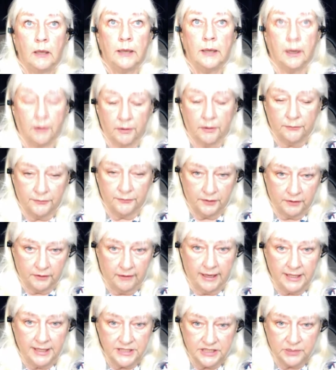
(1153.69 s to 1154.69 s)
Caring for
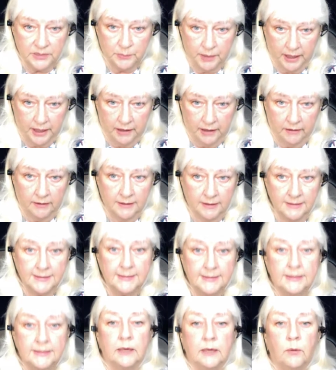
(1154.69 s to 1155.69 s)
Your Aging Parents,
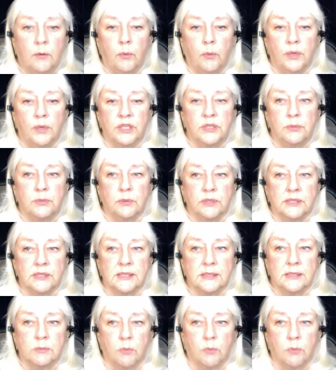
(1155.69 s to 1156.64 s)
which was